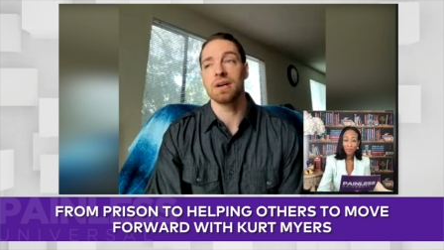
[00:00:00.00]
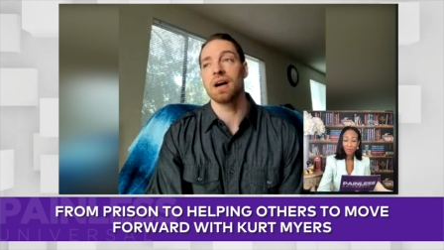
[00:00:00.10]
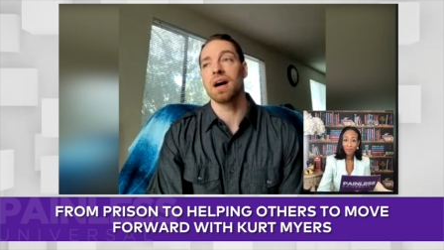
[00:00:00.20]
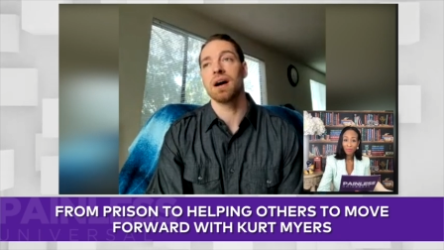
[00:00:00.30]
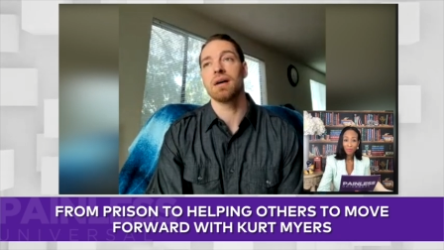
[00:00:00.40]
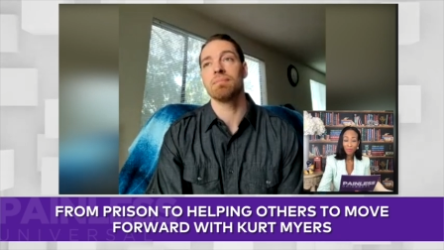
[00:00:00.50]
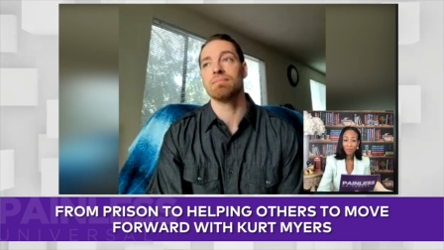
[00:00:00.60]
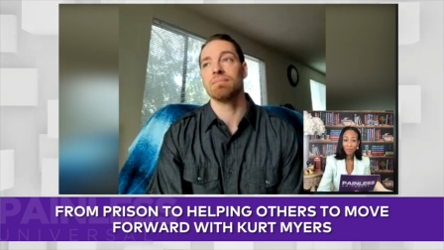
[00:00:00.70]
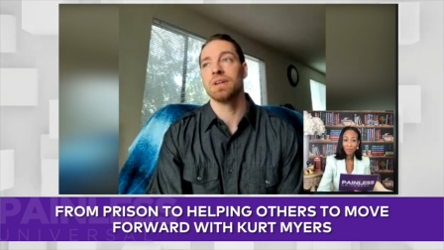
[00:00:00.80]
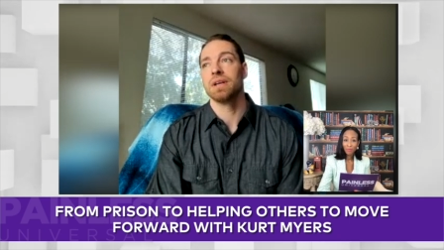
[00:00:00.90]
Um,
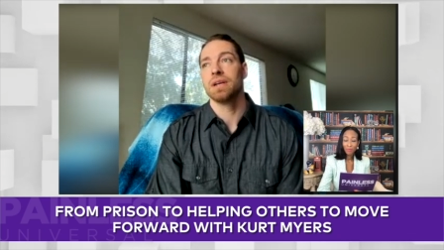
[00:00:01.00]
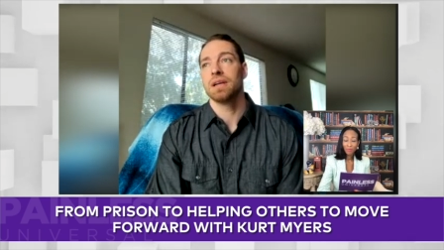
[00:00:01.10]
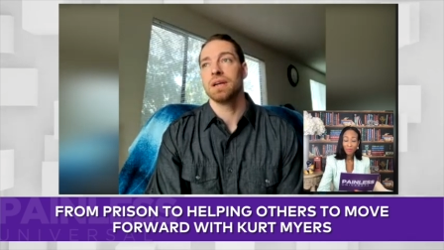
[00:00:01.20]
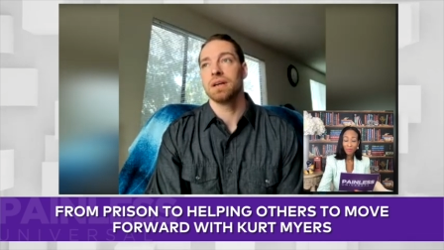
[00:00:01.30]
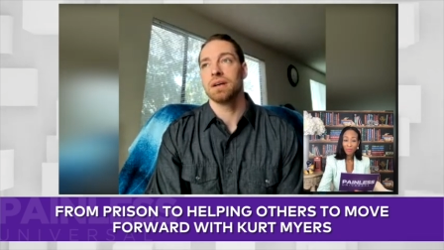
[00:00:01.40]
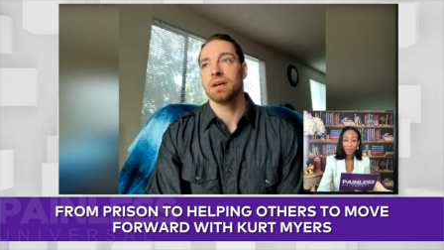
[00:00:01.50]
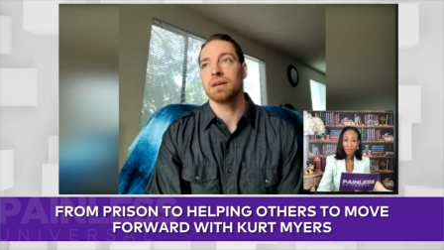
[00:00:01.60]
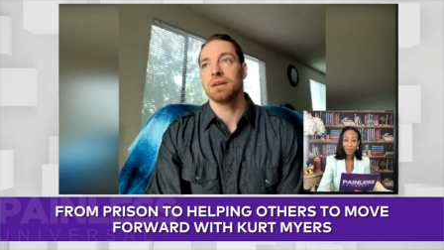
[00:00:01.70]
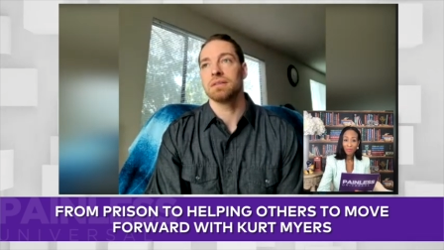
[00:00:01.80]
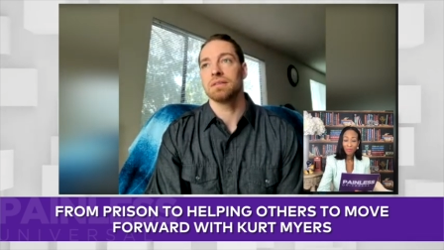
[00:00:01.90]

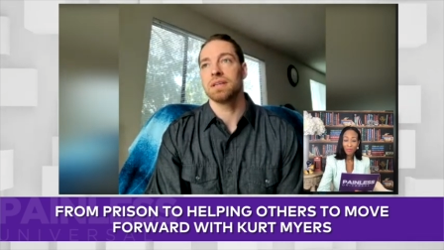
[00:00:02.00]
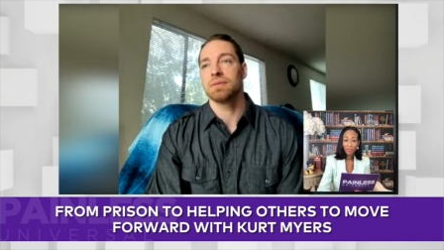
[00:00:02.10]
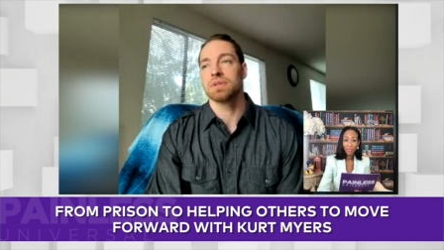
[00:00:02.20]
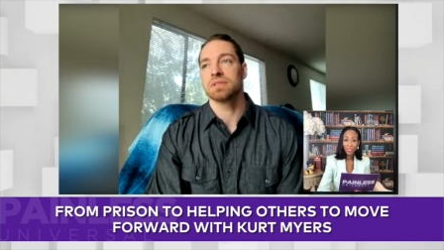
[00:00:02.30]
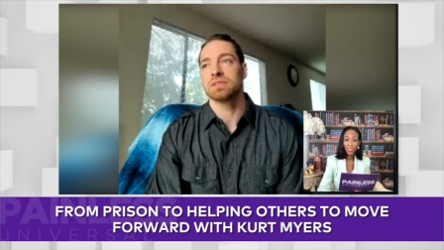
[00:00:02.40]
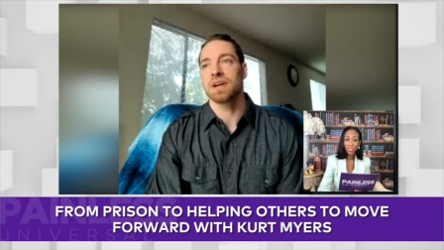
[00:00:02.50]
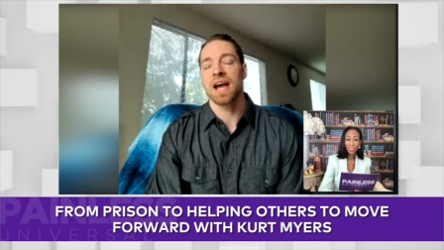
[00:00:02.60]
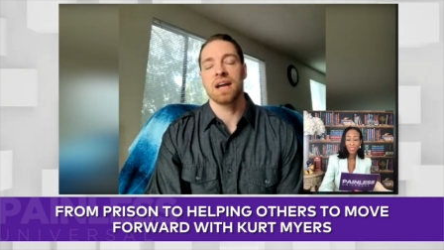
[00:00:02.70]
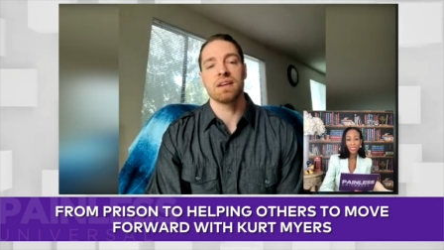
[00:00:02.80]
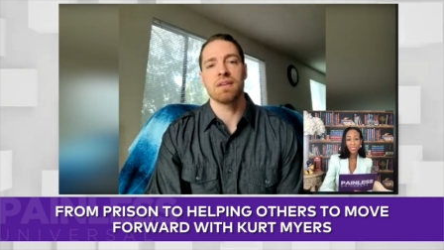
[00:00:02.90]
uh, it was
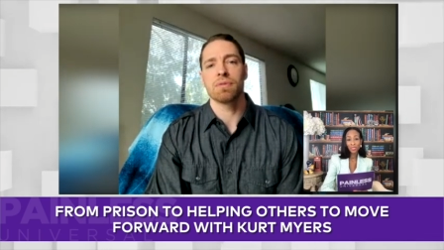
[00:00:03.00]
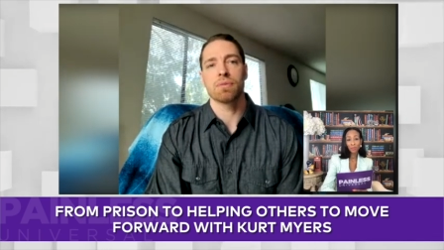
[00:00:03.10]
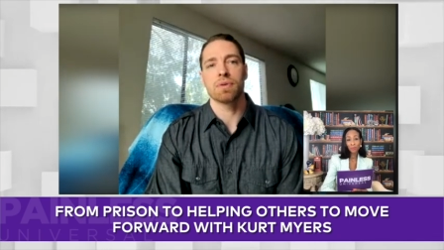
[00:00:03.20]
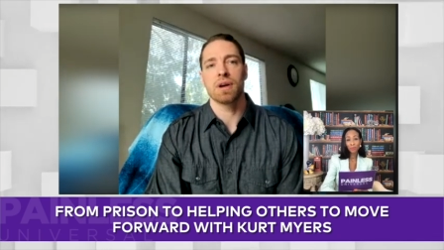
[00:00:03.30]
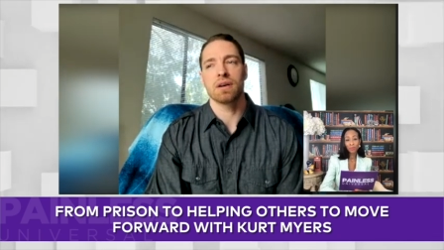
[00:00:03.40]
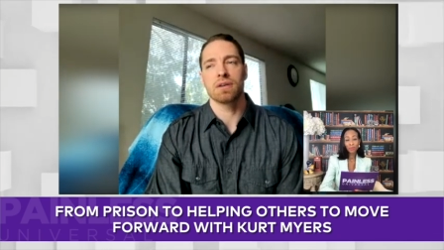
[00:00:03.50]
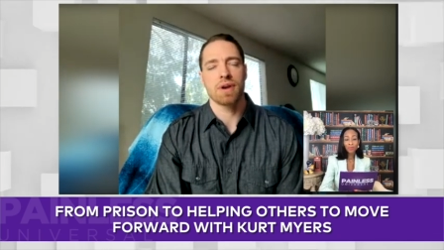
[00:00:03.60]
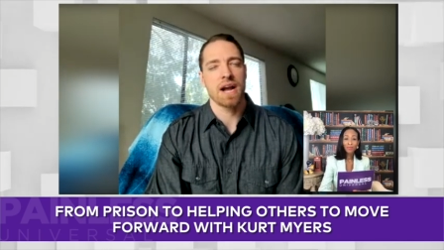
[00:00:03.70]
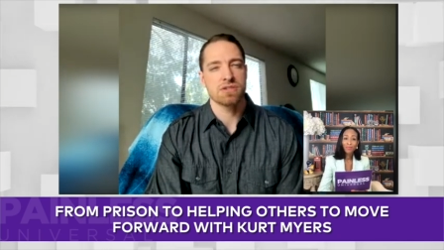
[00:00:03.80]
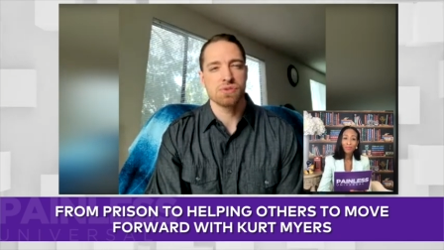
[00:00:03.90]
I had never uh,
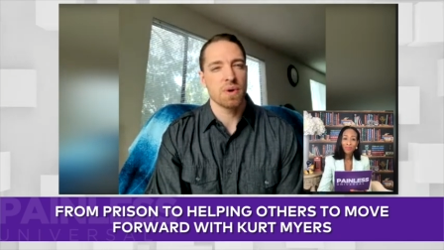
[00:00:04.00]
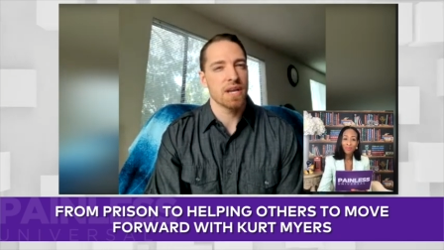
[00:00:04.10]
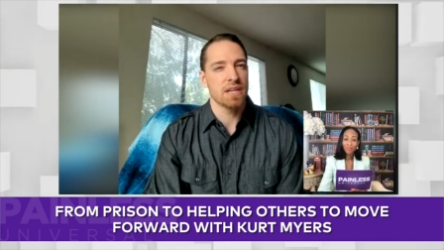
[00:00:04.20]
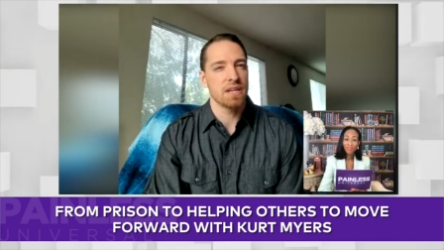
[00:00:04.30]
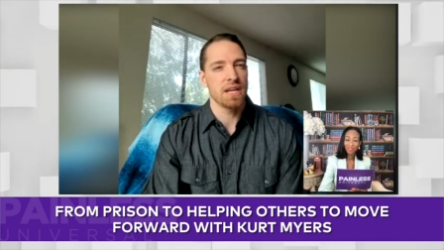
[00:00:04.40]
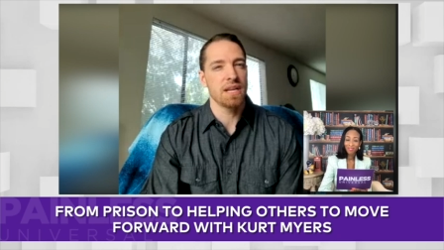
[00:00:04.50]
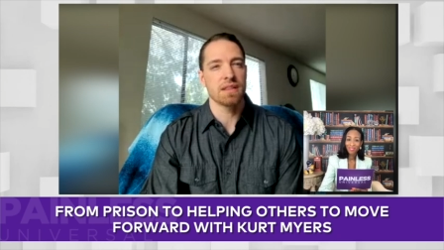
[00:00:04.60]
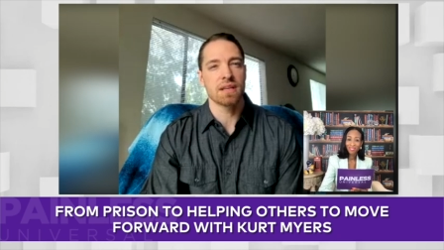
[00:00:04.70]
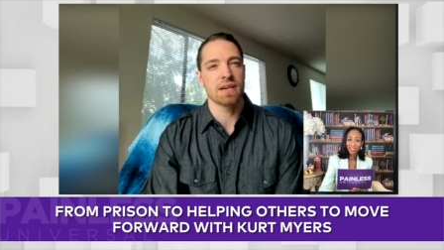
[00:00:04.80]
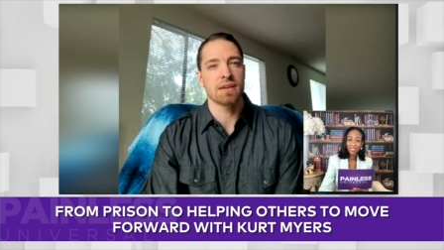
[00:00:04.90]
graduated
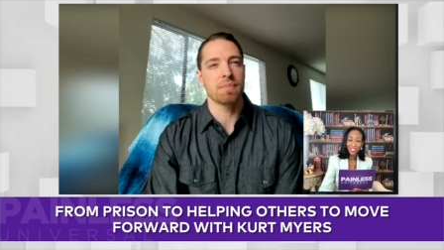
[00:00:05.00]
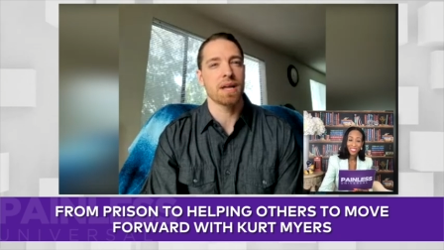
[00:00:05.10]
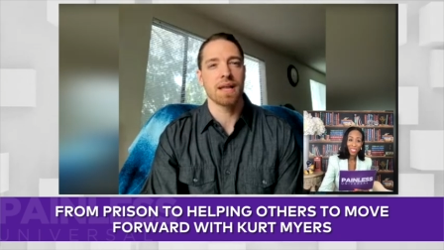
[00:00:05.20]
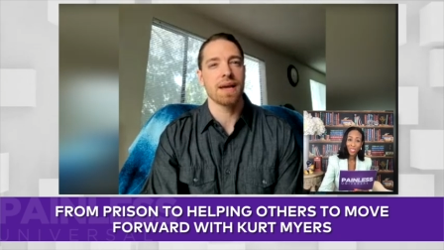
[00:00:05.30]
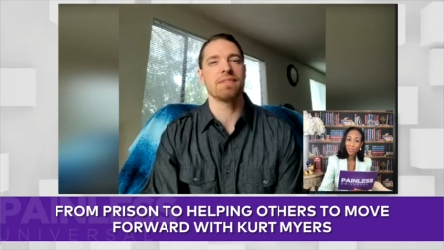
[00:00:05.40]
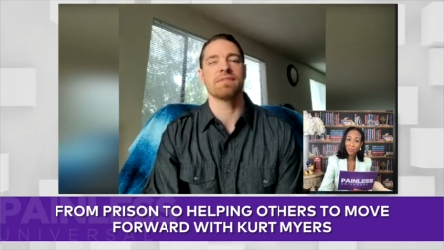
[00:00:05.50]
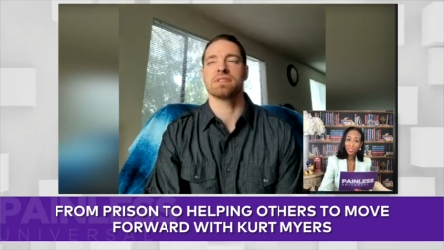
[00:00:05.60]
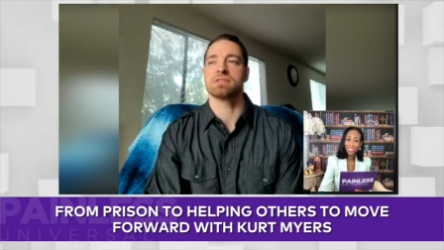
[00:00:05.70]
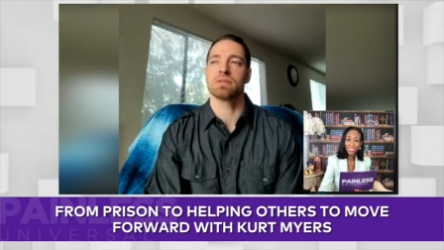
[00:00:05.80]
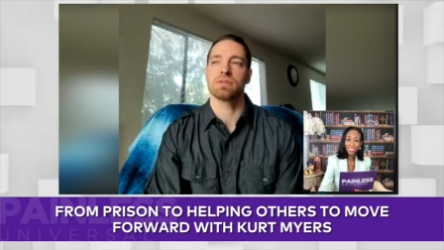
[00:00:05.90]
anything in my life,
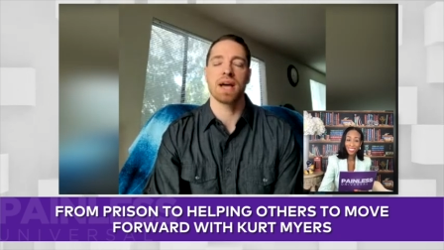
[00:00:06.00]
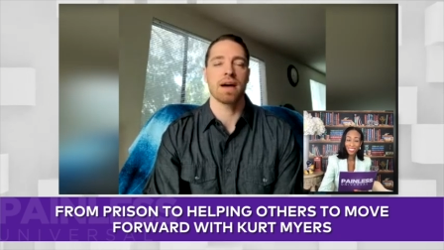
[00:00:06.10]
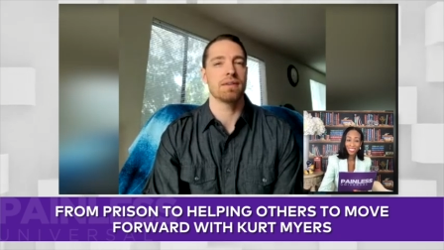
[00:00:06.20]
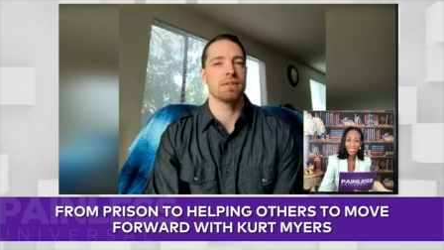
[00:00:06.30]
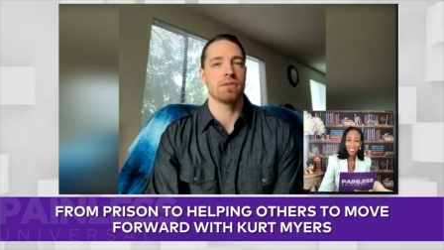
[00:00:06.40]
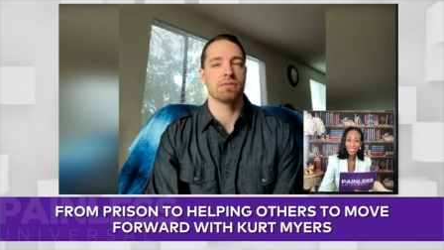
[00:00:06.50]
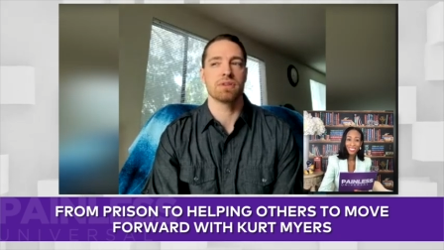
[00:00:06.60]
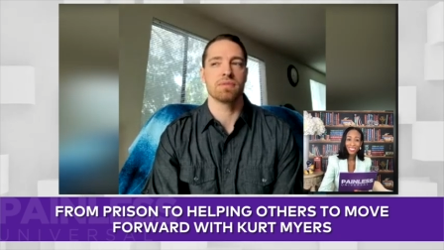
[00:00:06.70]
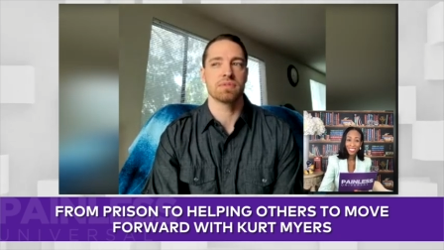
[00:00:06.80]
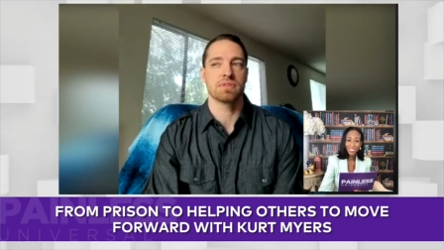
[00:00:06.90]
and so that you know
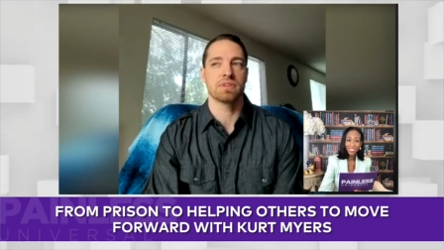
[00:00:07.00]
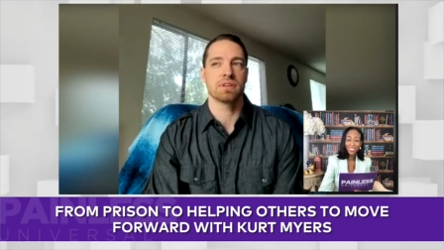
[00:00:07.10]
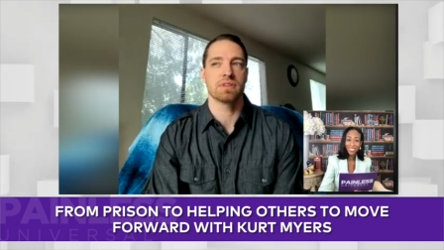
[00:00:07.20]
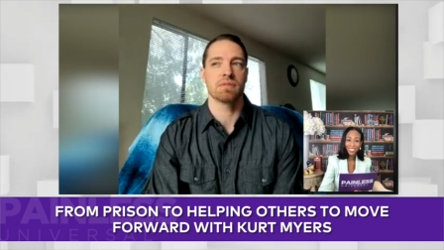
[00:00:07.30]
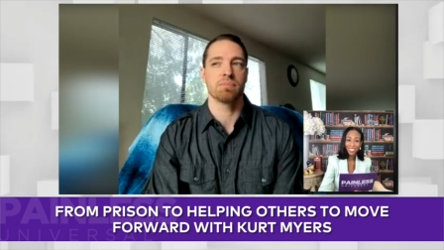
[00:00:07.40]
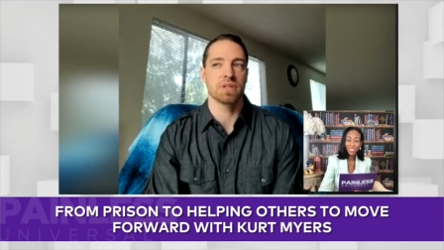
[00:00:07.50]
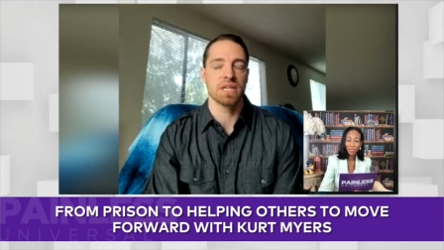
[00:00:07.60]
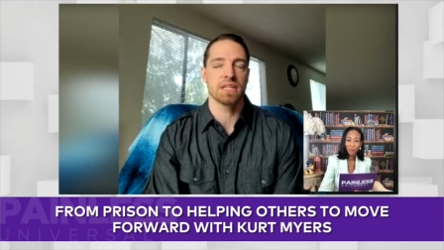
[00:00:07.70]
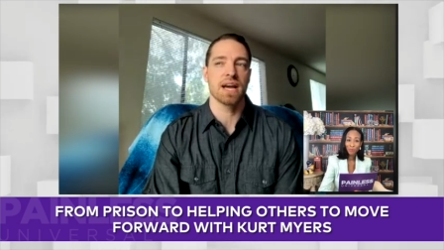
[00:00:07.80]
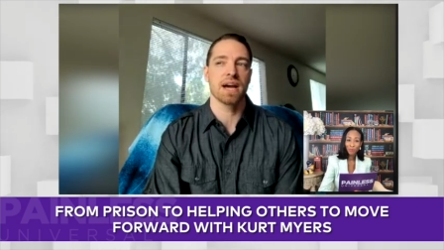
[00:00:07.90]
to to
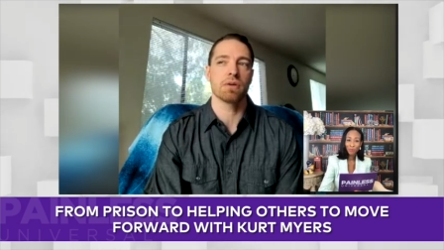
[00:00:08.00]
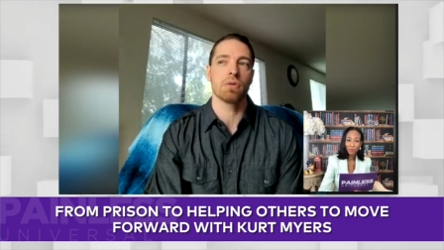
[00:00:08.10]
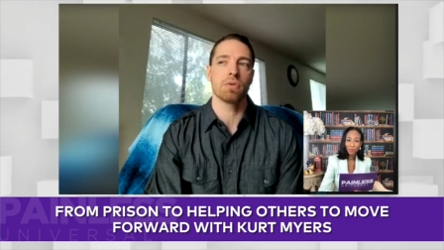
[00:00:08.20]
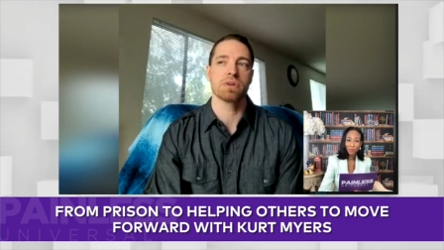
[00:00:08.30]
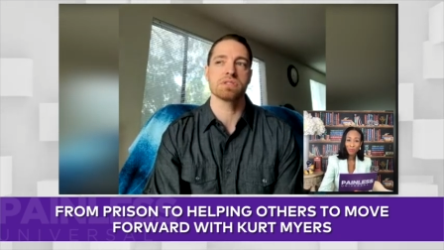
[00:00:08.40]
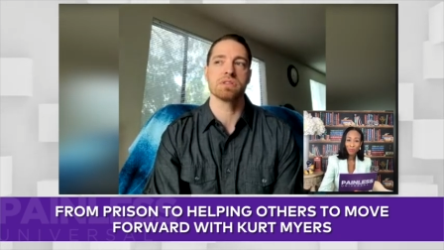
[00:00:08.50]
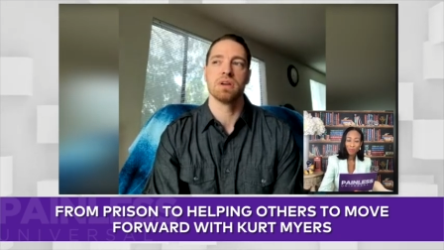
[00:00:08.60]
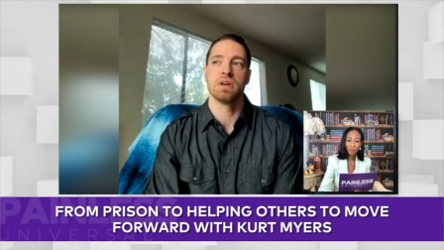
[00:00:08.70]
complete that course